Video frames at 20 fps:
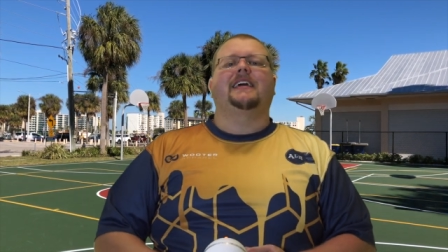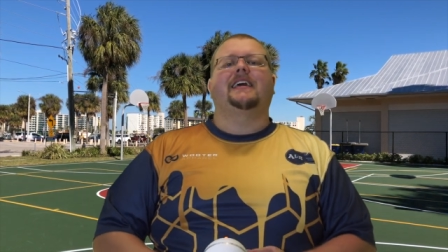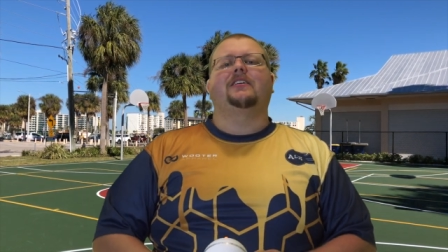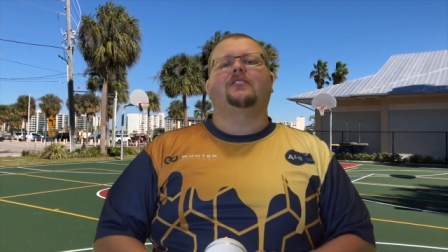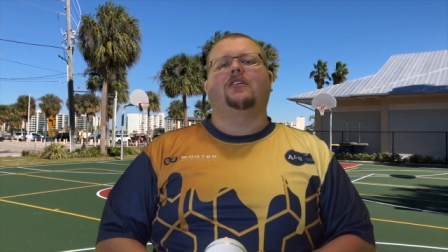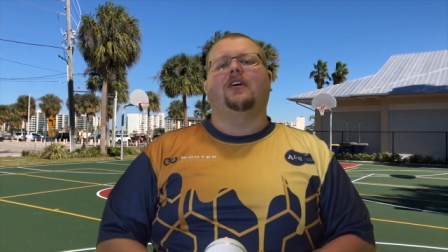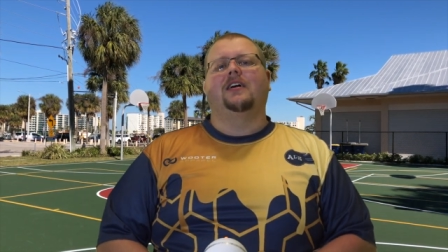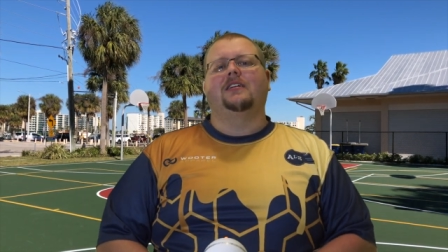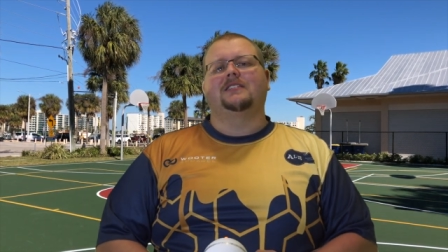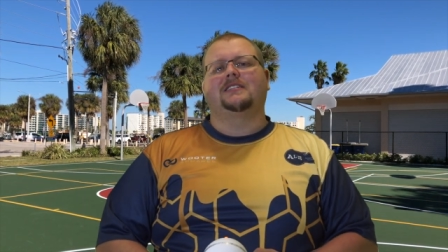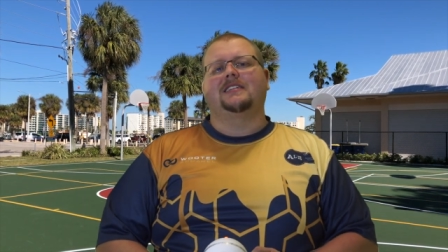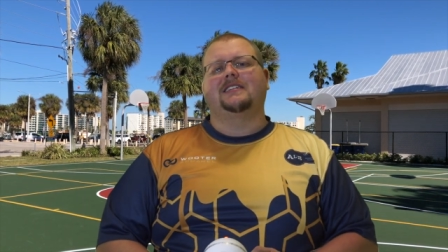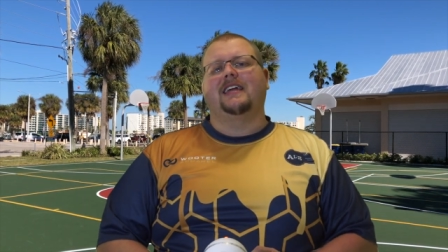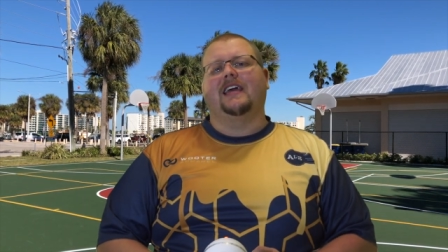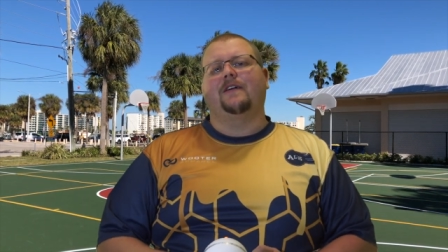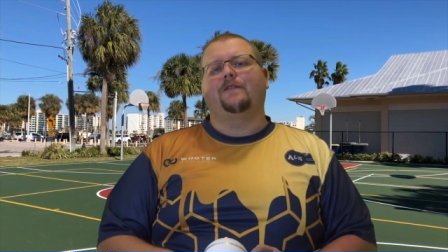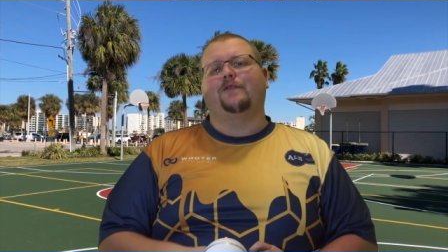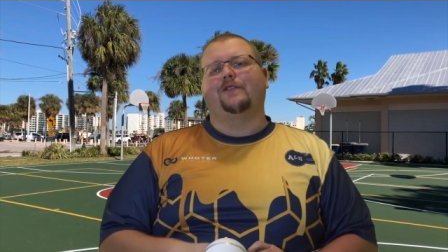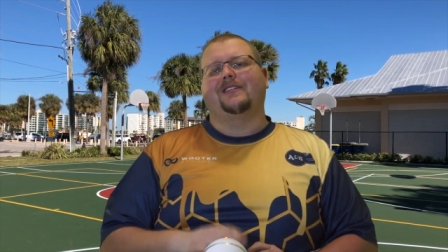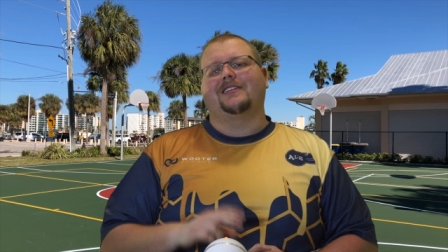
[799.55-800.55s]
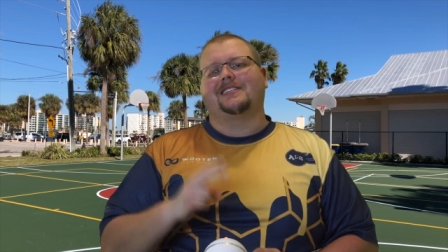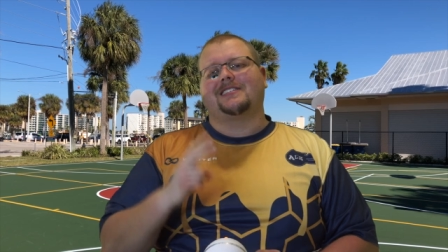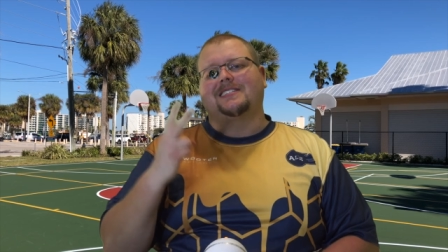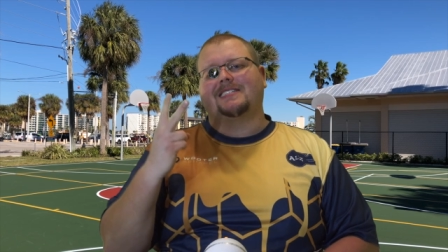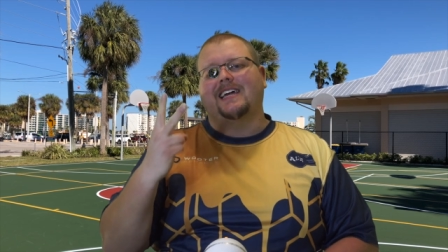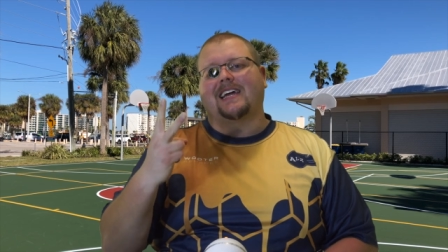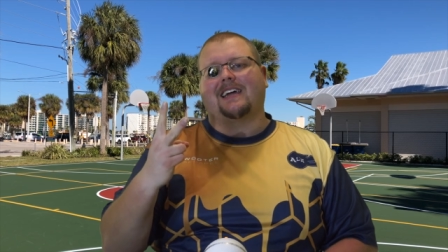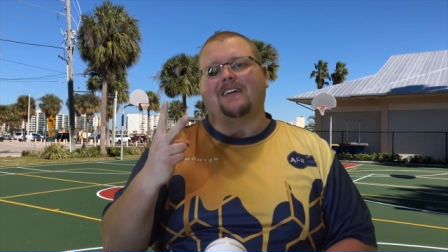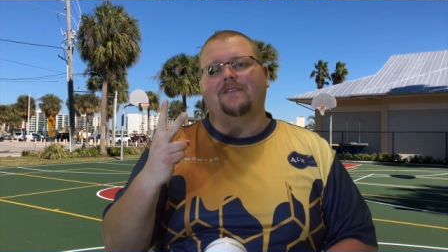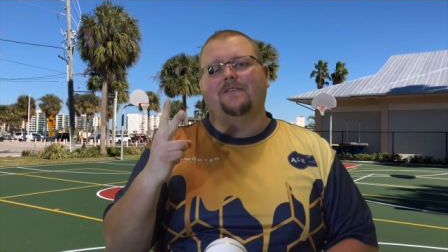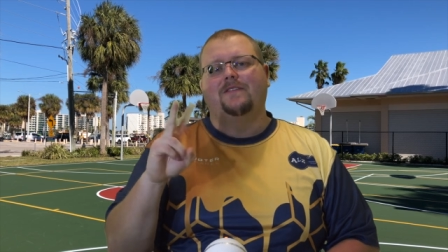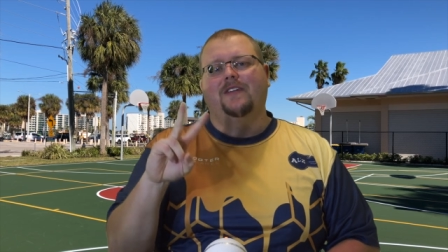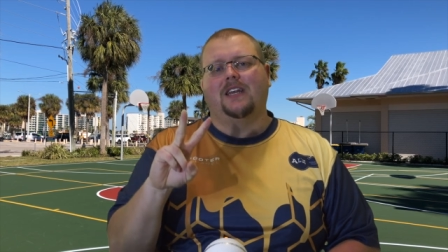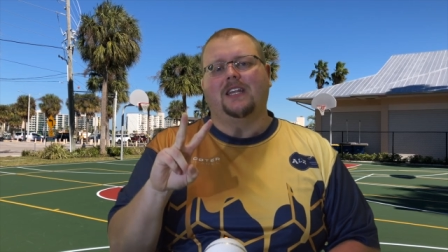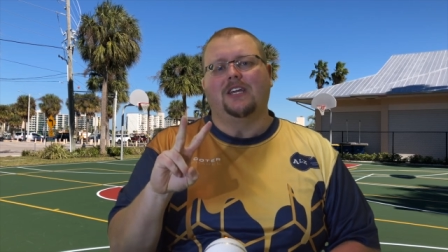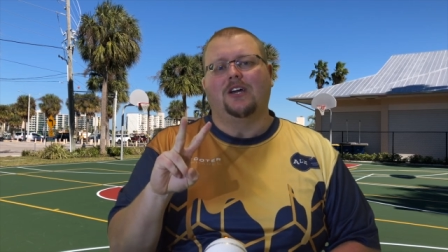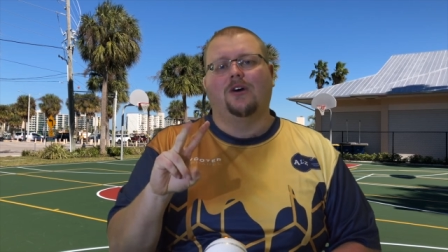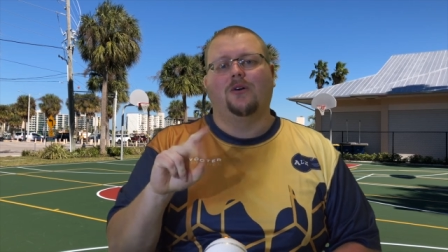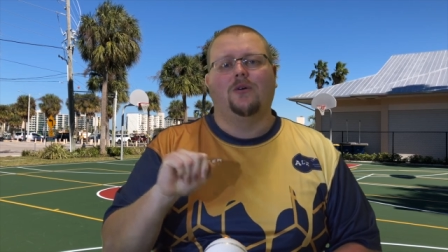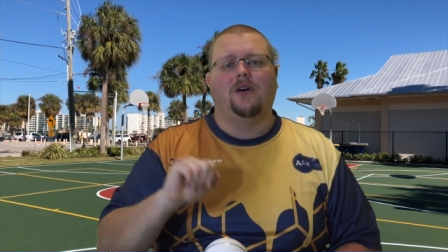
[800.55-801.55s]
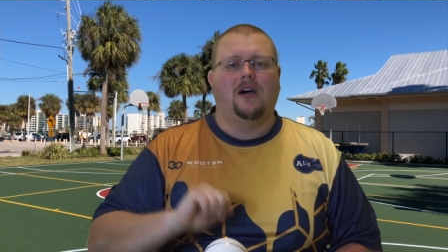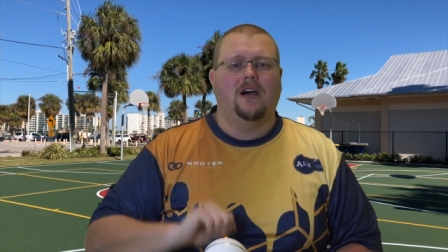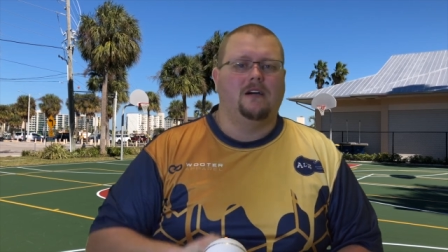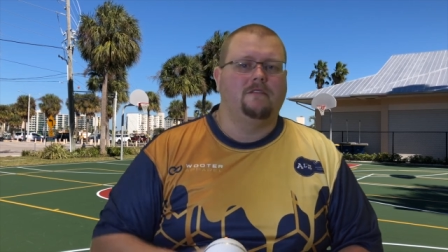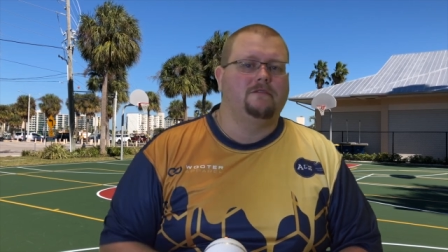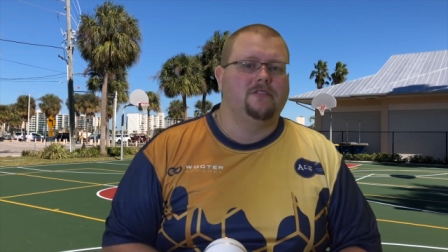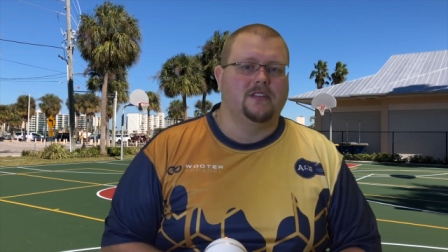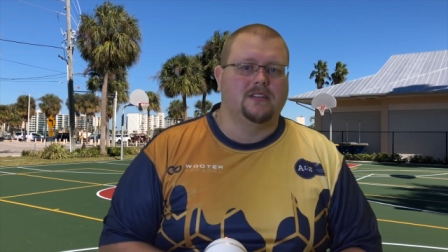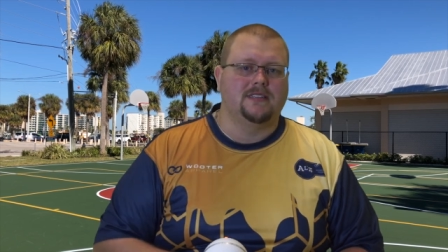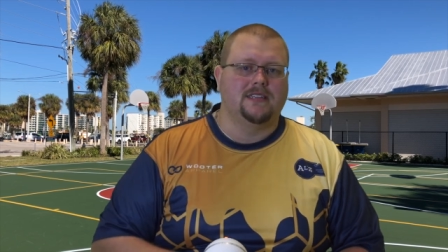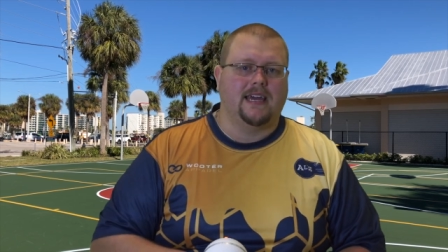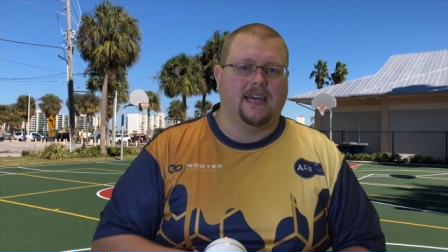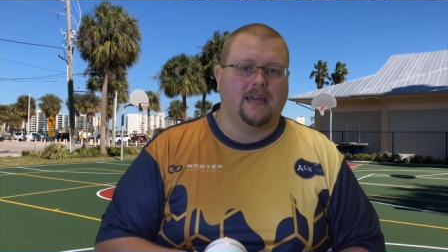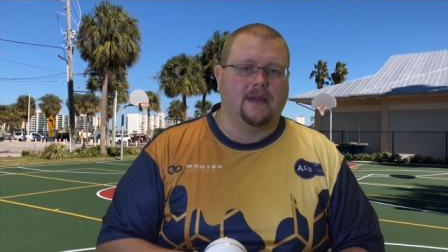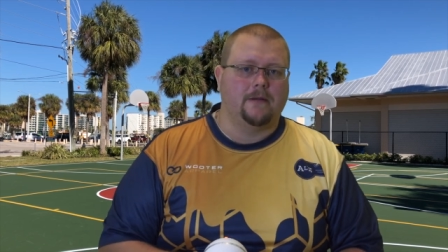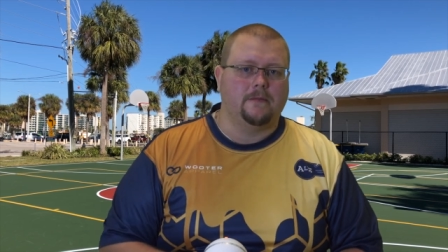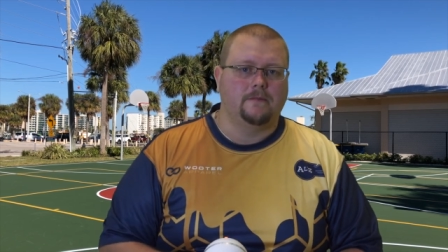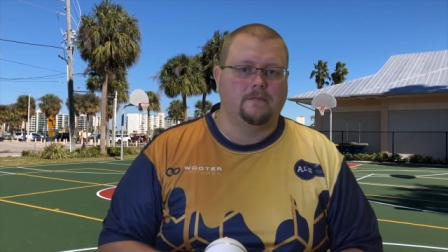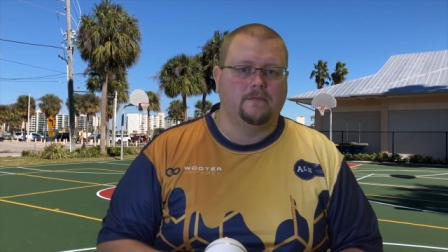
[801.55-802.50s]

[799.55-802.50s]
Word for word: later on today for the second video of the day.